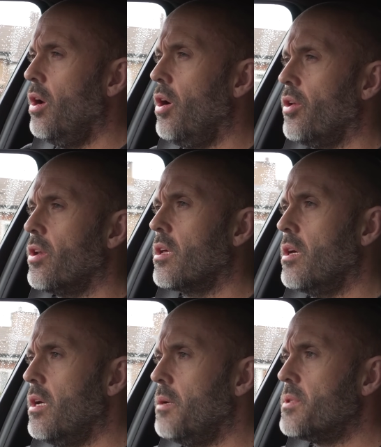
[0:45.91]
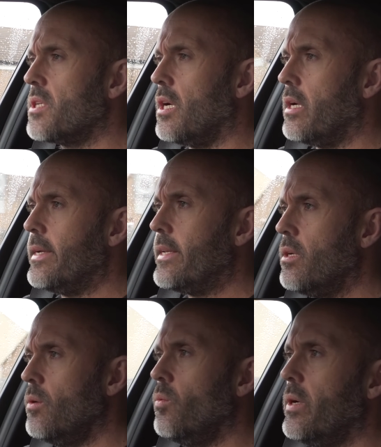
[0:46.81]
on the curbside,
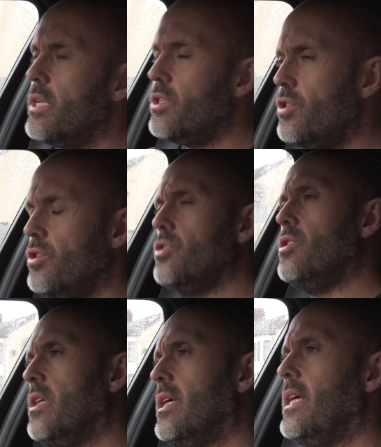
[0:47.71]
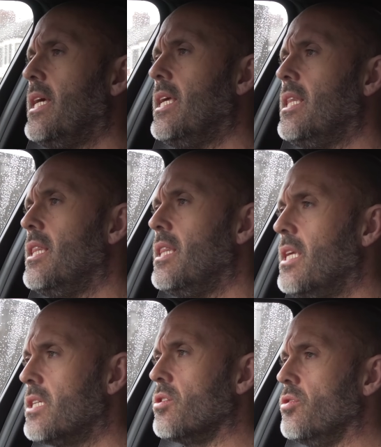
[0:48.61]
which in
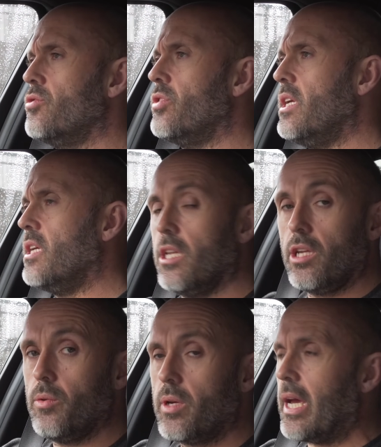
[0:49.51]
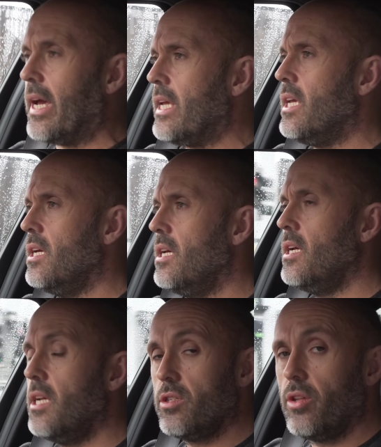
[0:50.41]
this country, in the UK,
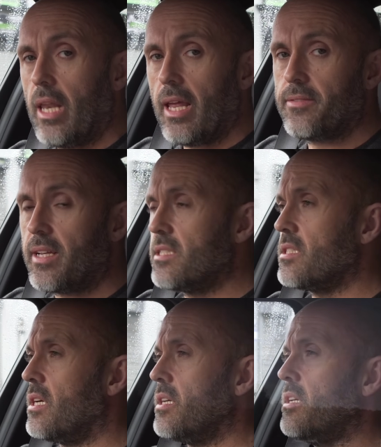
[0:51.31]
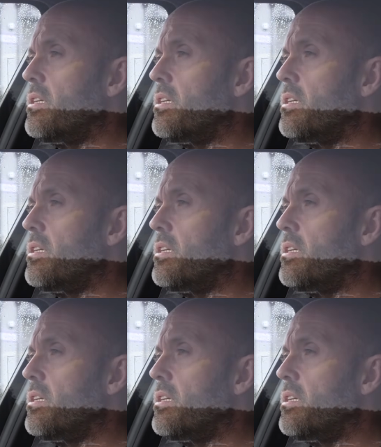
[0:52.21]
is on the left hand side.